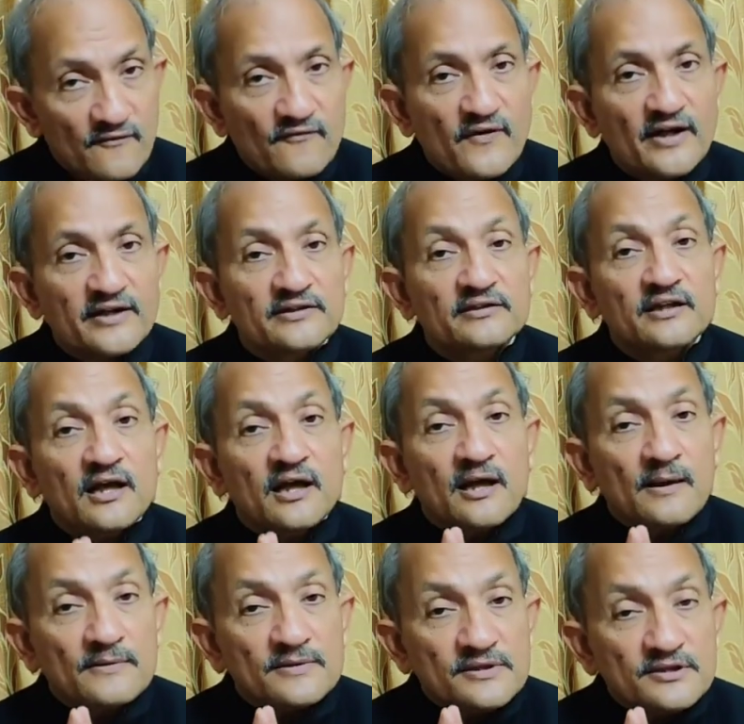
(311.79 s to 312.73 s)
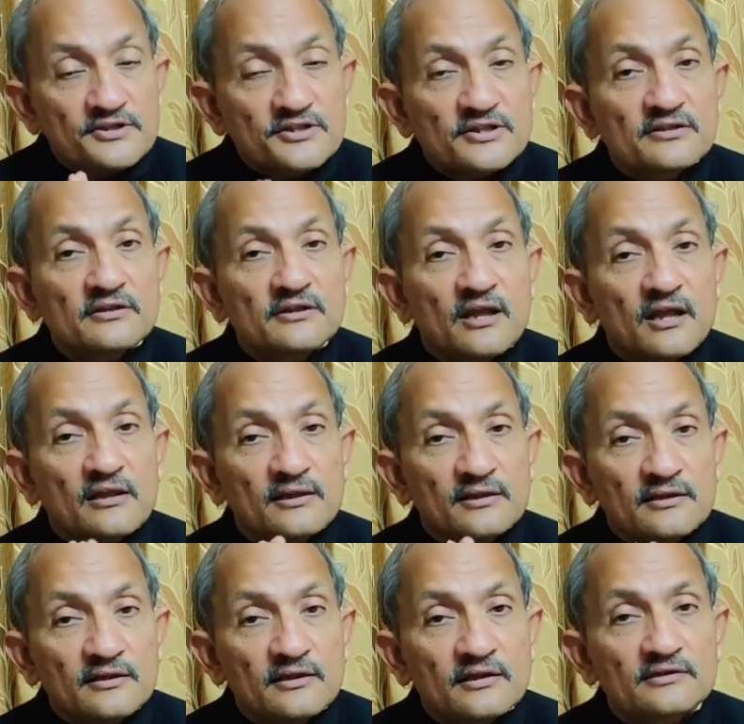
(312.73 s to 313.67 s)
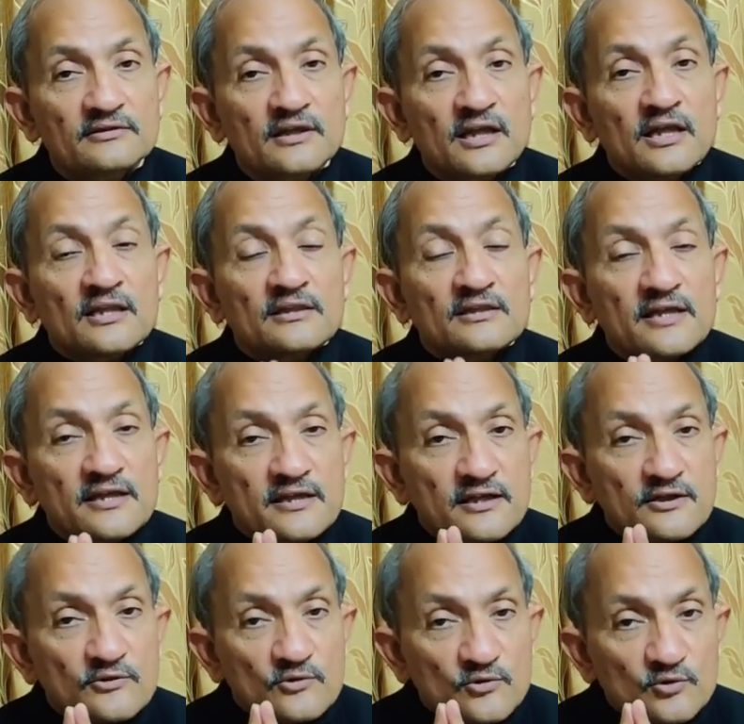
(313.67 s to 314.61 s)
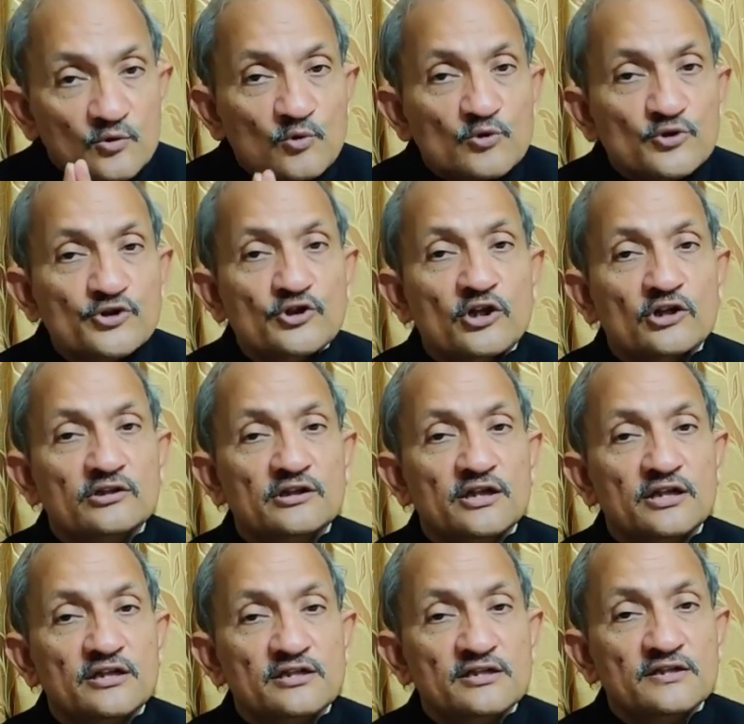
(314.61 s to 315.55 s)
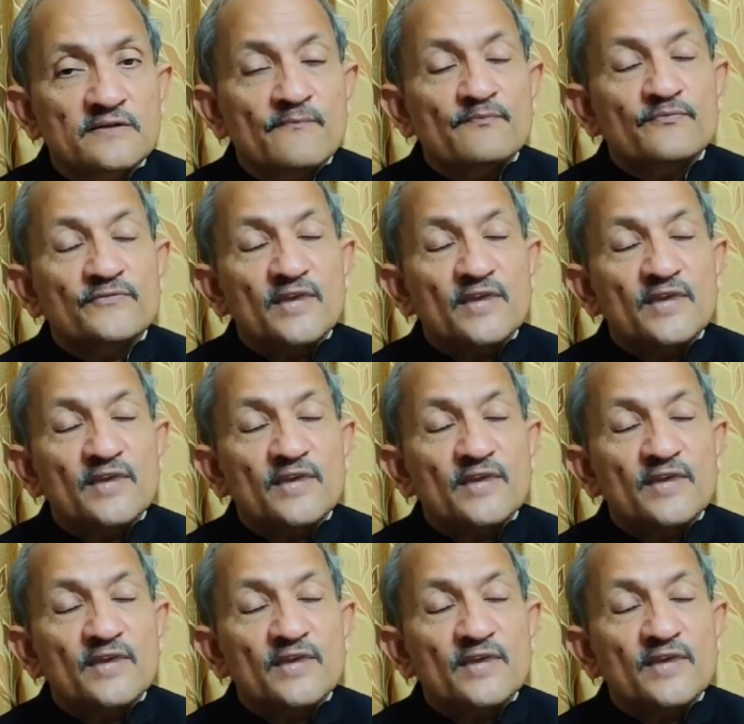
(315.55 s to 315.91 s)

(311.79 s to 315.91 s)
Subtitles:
Fine, still learn. There are no shortcuts.